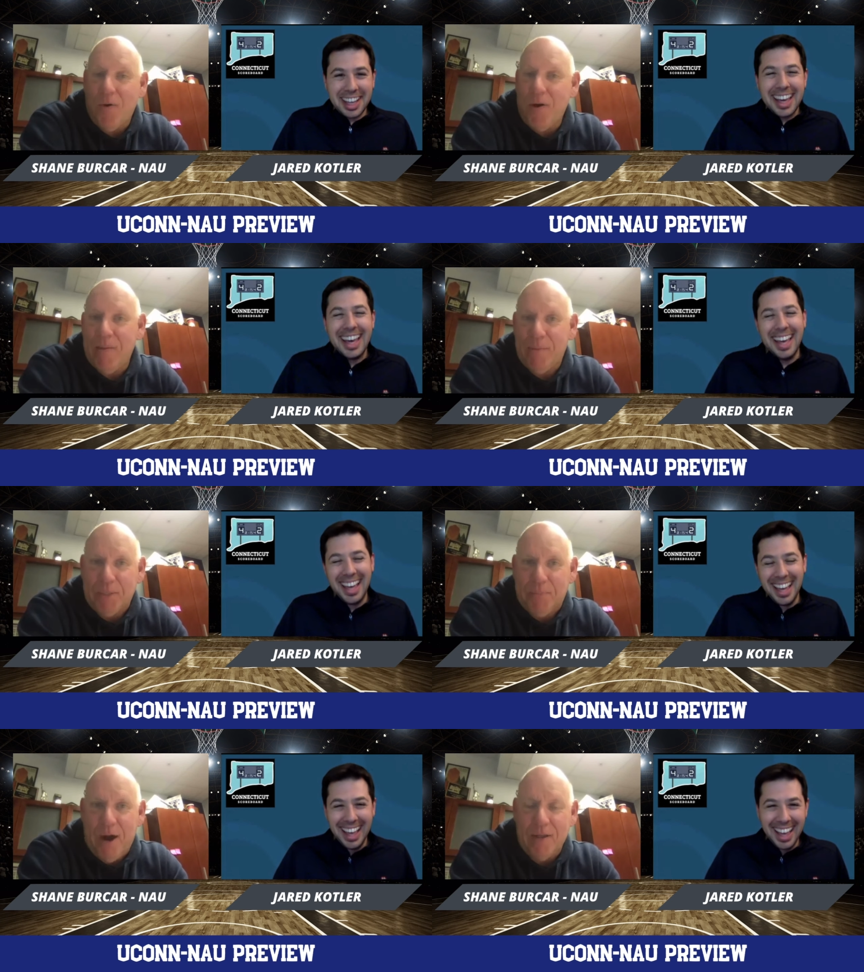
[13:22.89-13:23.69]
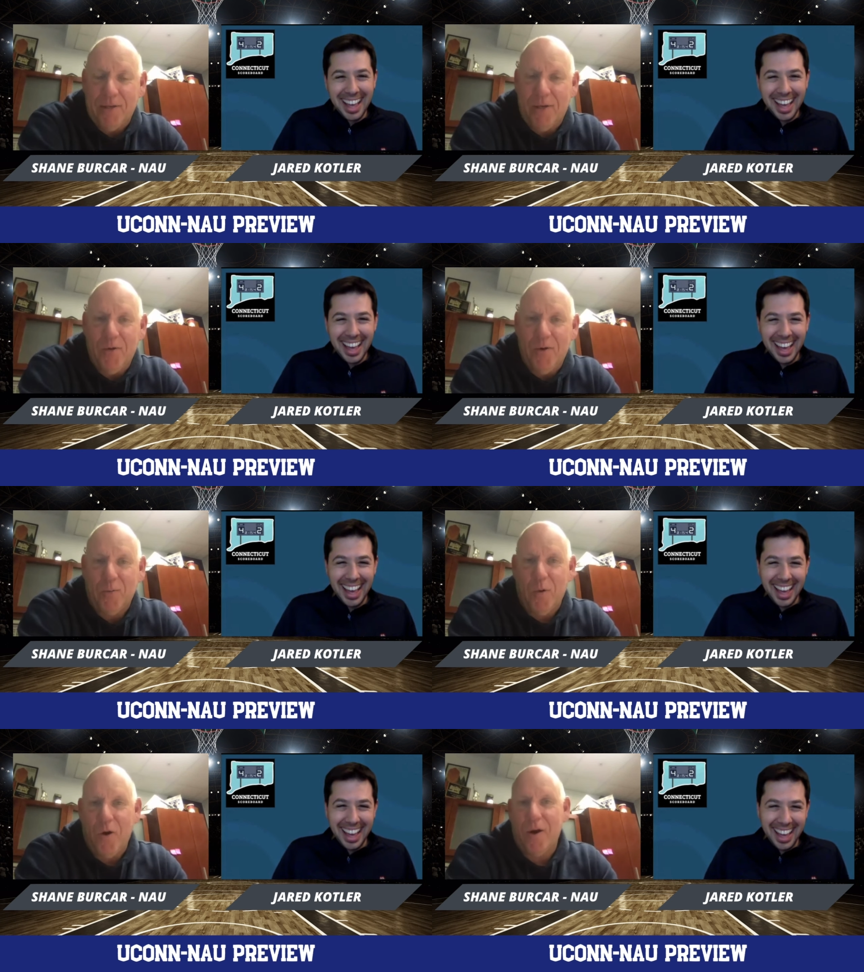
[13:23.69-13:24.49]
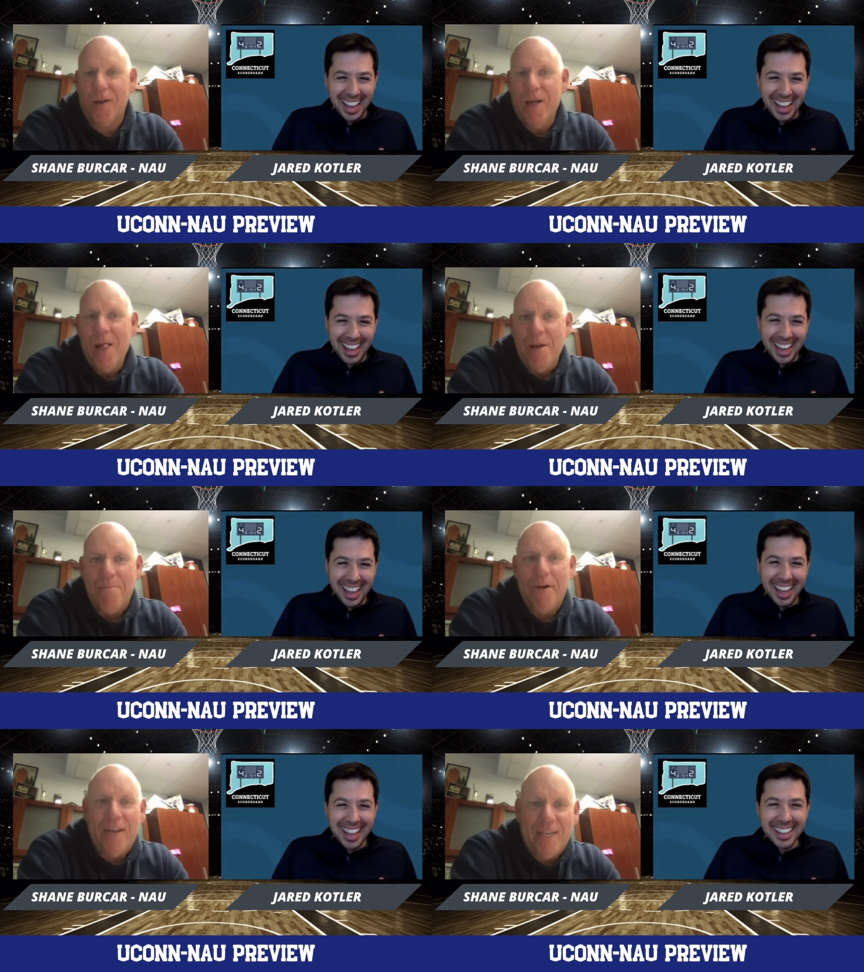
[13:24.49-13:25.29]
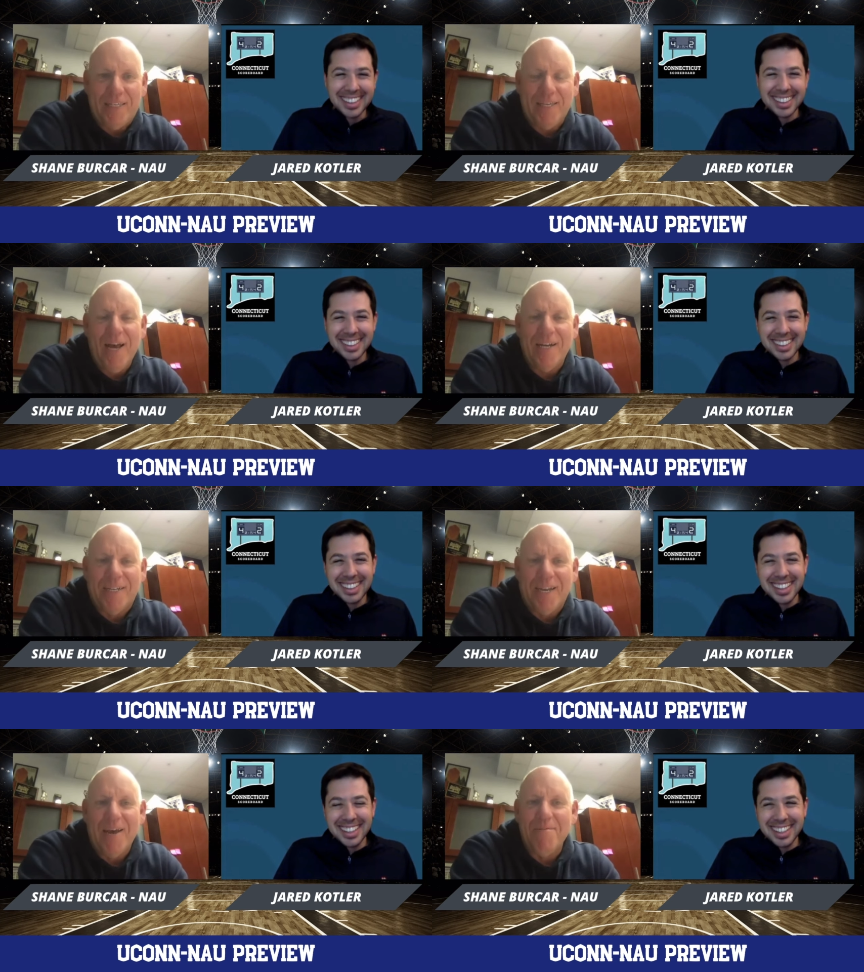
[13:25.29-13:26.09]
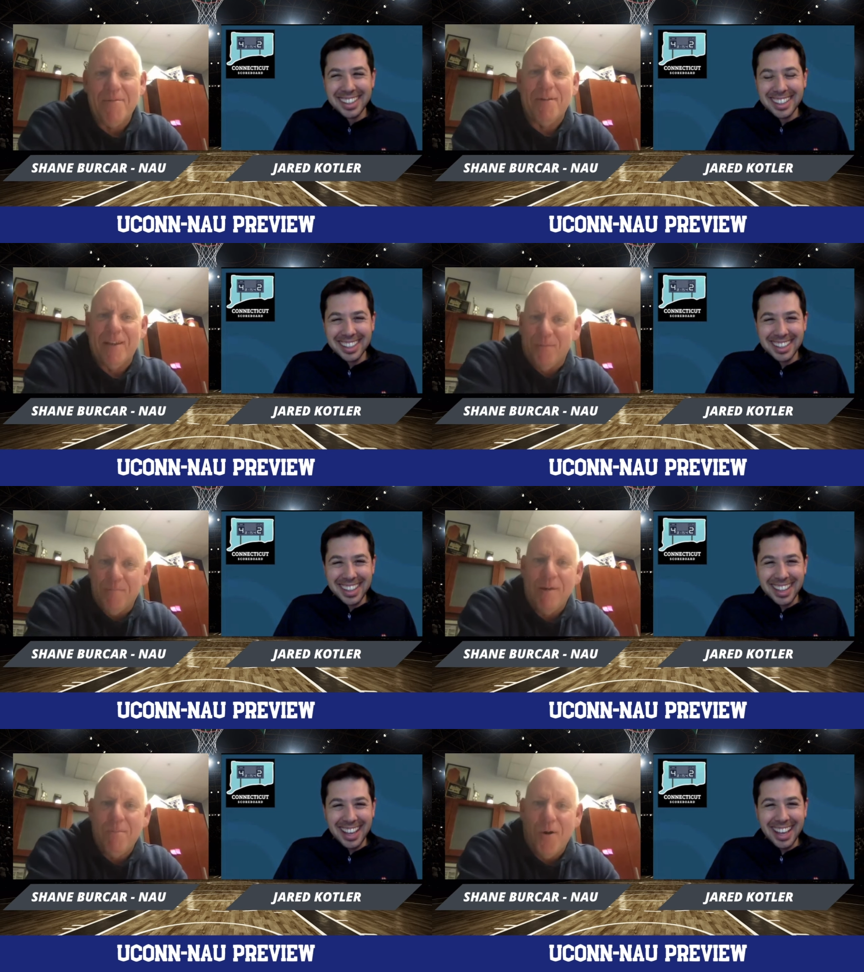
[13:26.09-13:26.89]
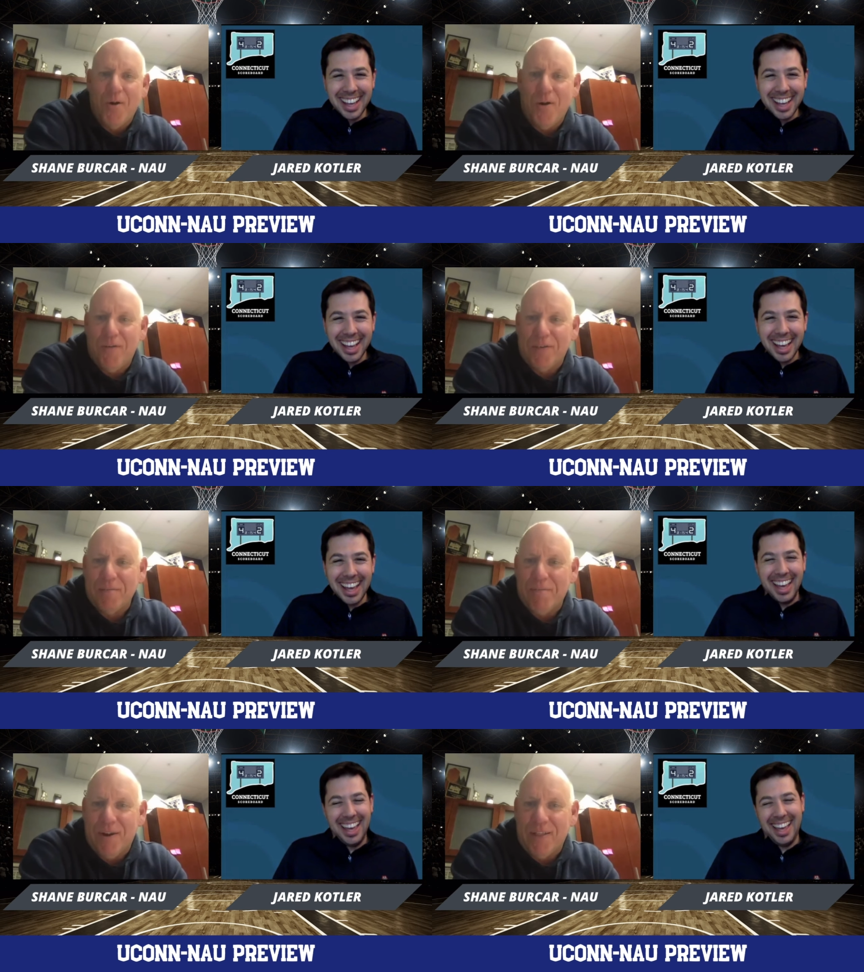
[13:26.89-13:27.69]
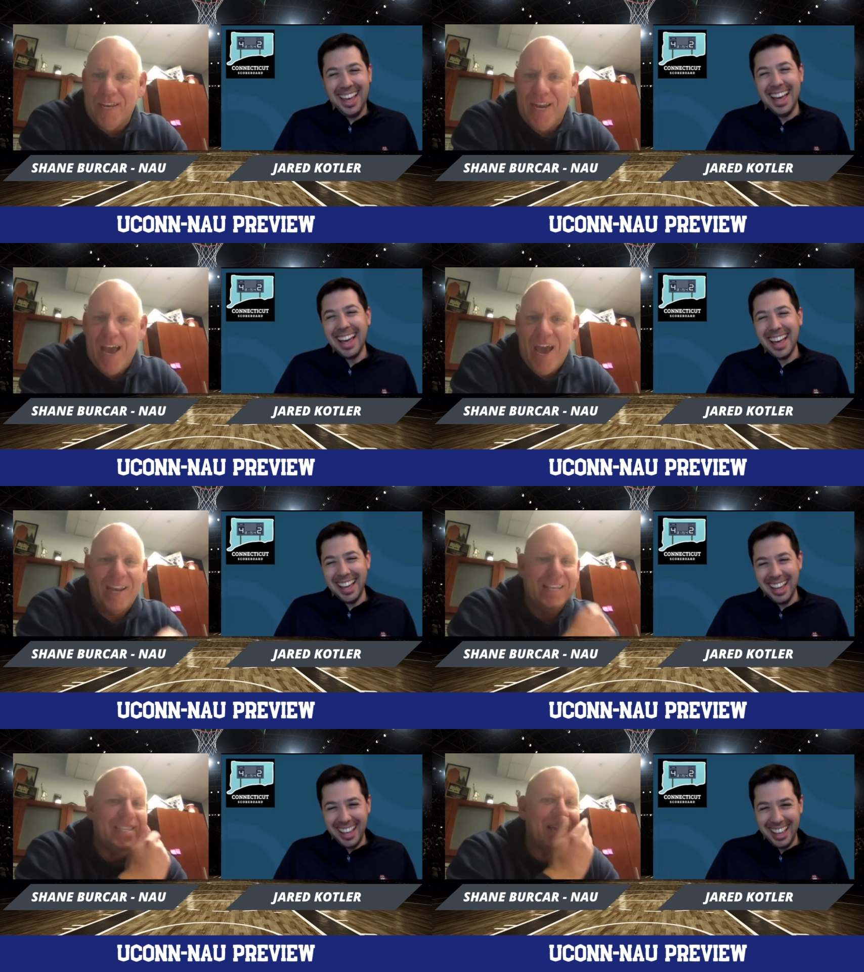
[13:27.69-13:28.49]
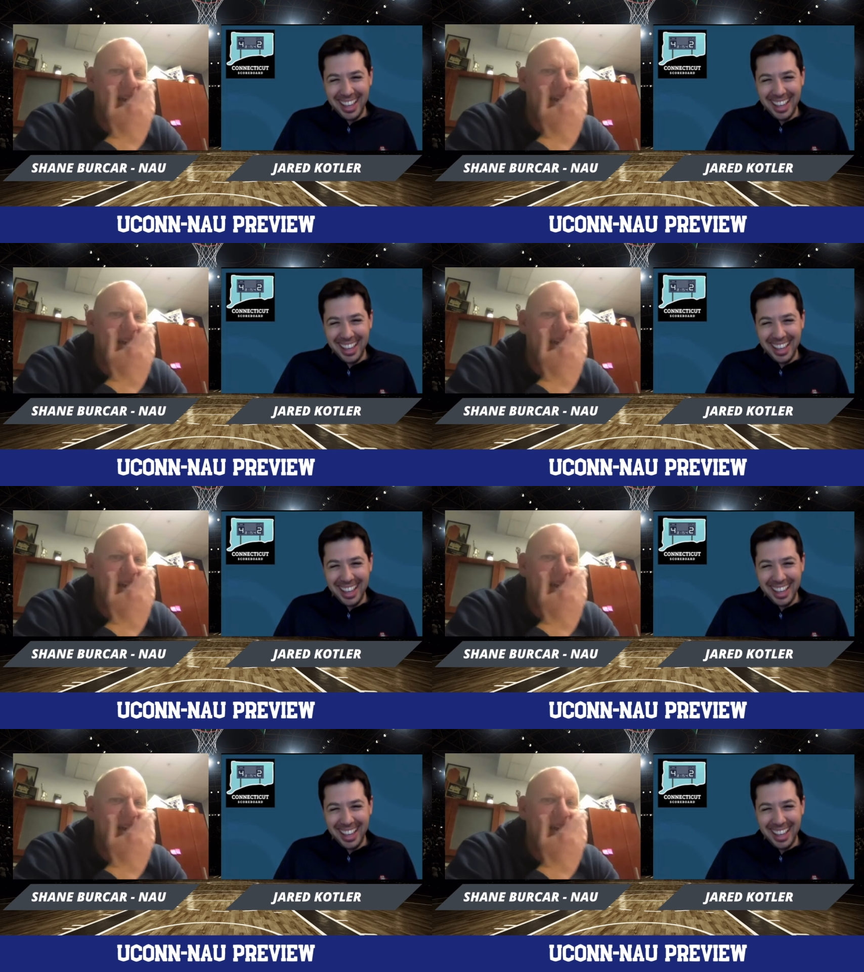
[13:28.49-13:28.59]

Speaker 1: We'll get him a spot to do his work but his son Tim would would be more nervous about it than that. He's